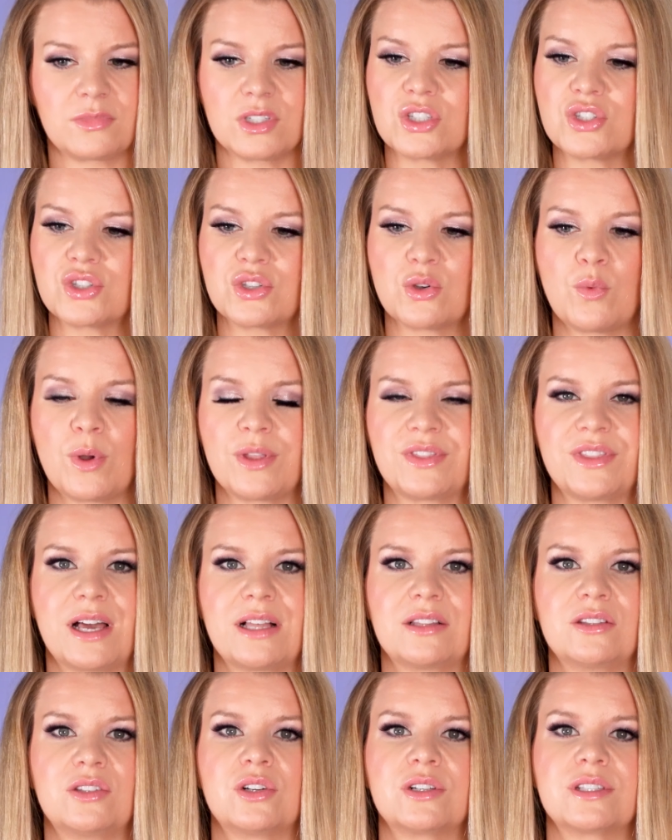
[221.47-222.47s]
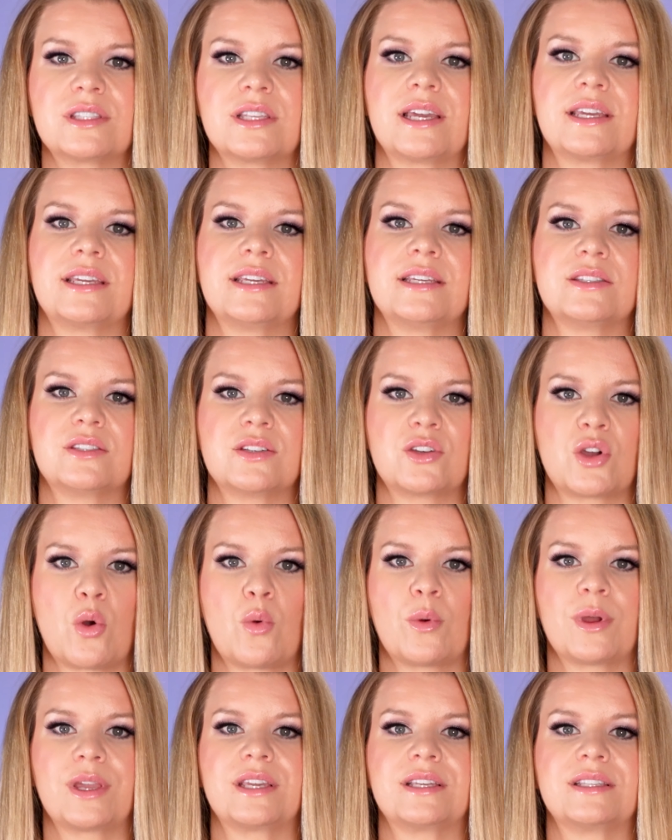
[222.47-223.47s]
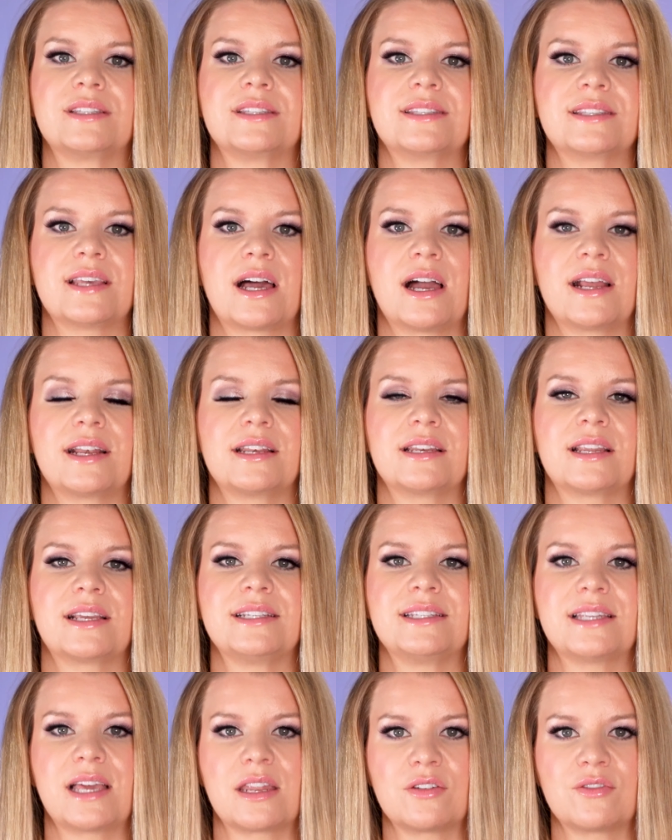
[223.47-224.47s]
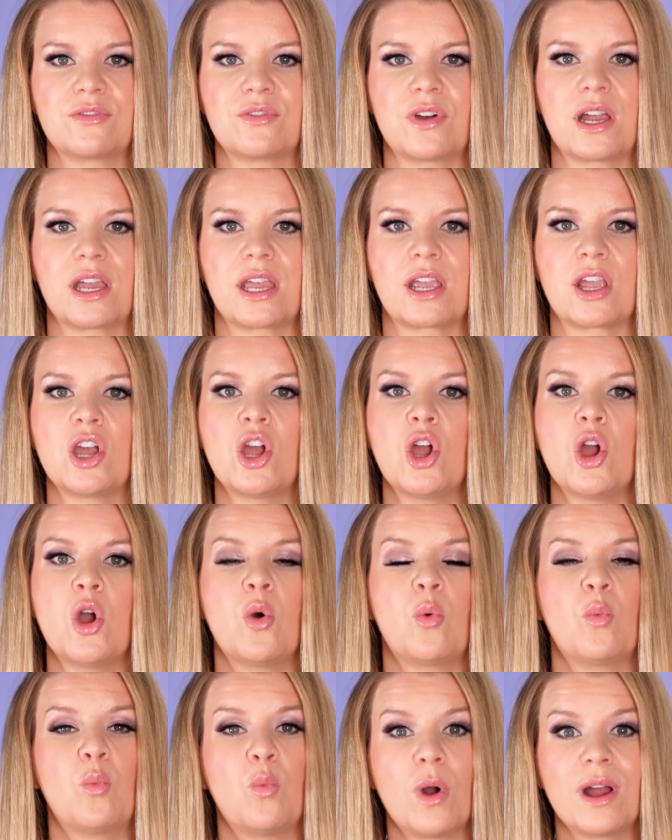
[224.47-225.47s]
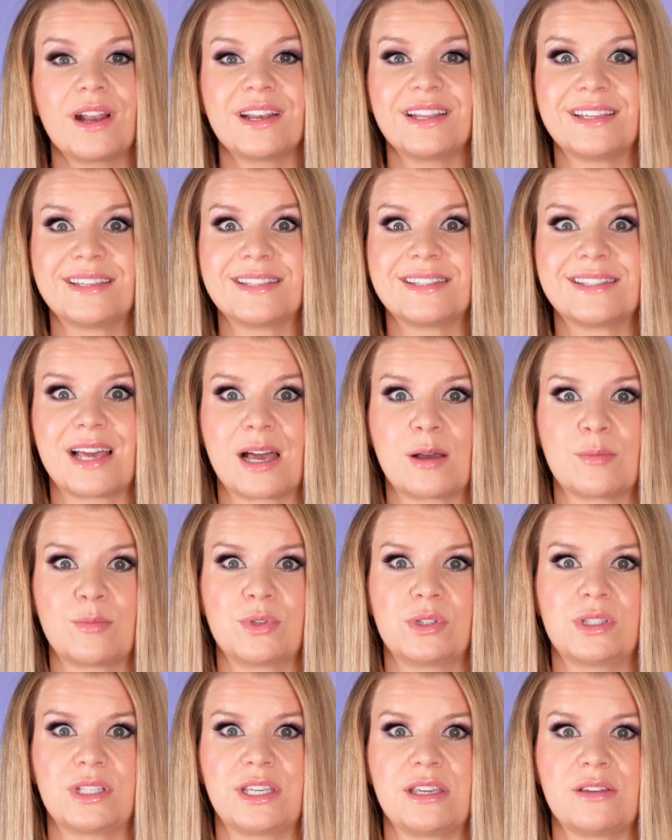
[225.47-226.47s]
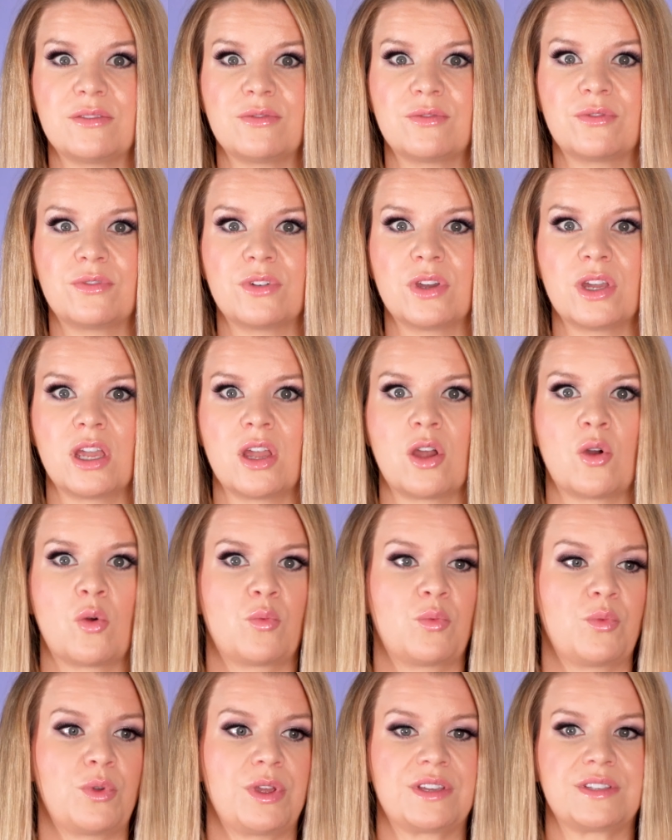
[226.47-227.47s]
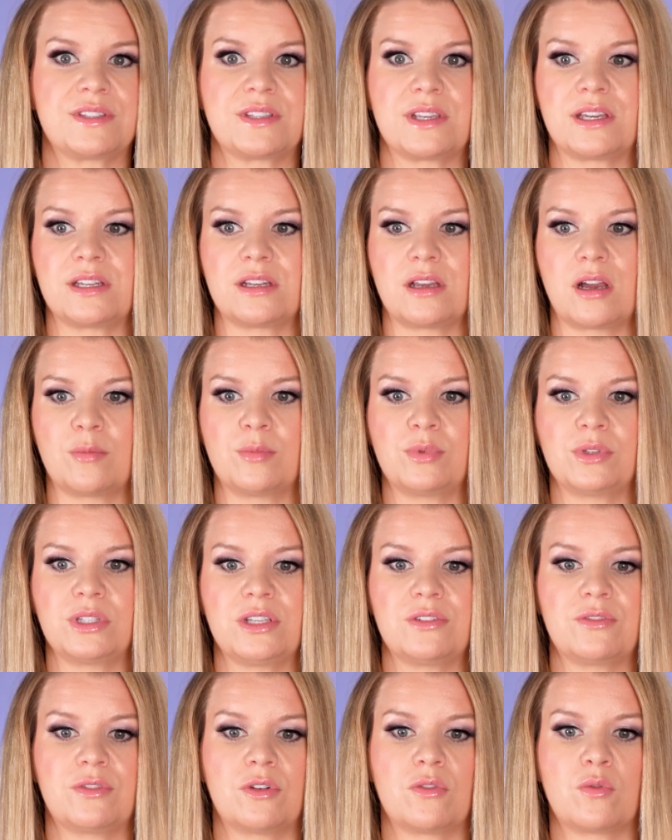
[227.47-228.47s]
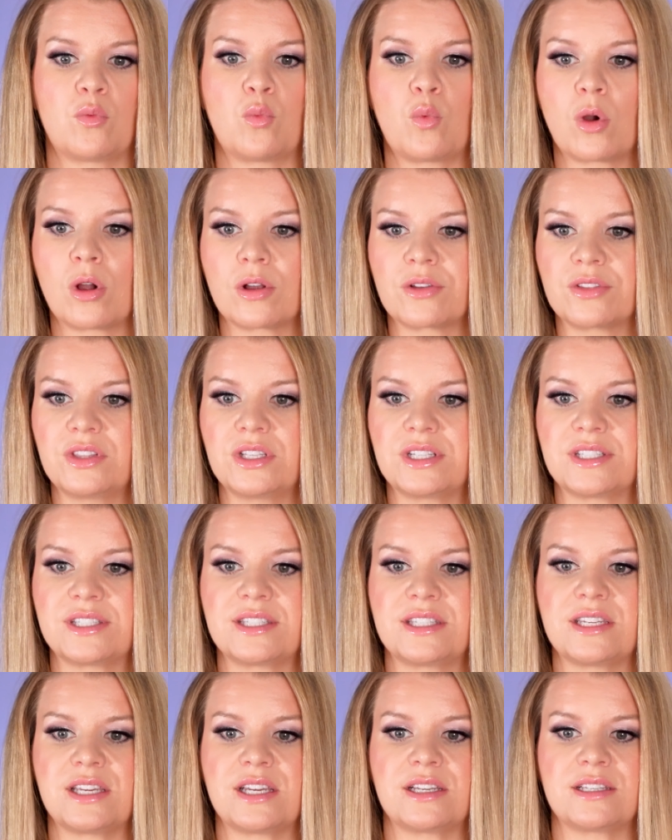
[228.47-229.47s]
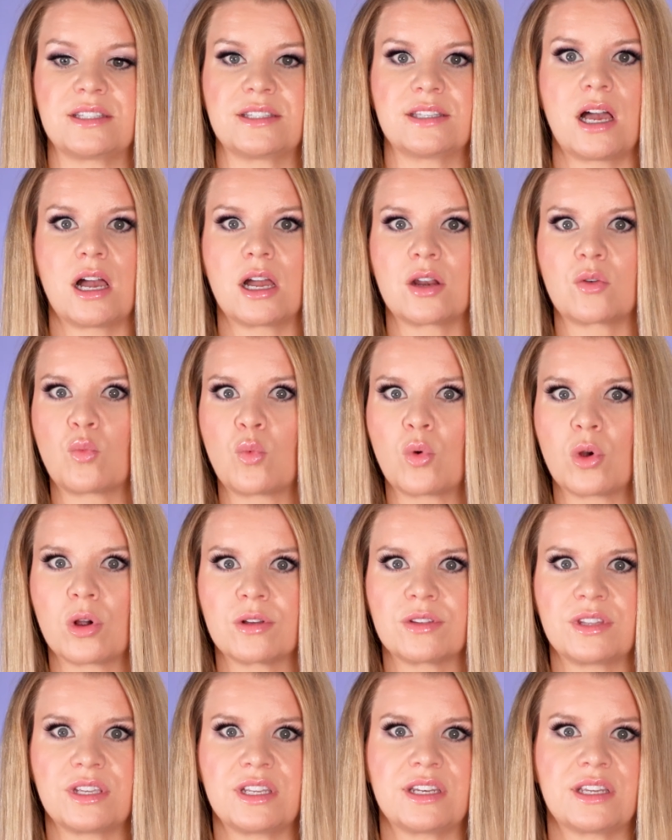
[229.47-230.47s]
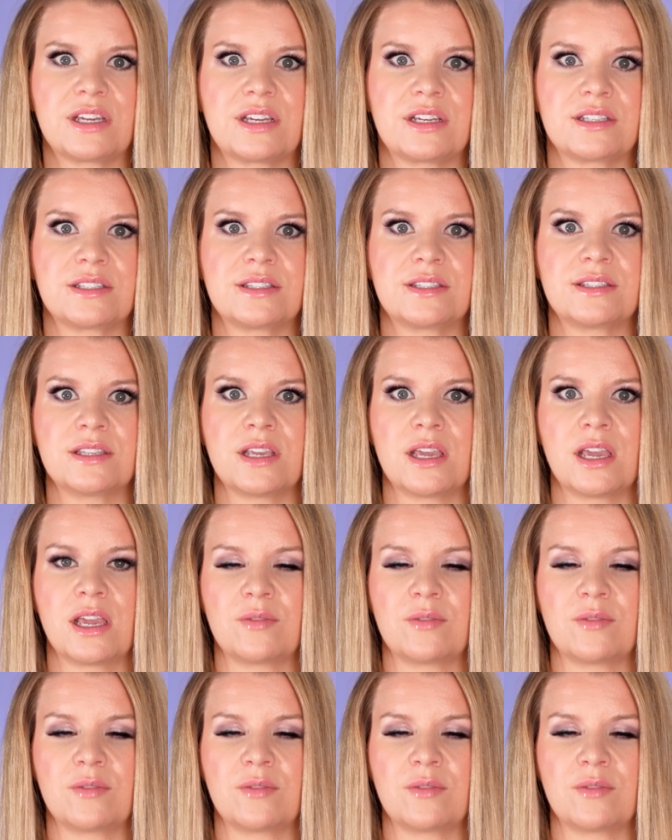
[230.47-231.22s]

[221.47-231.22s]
So what that looks like is going inside and identifying, what is that belief? Is it a belief of worthlessness, unworthiness,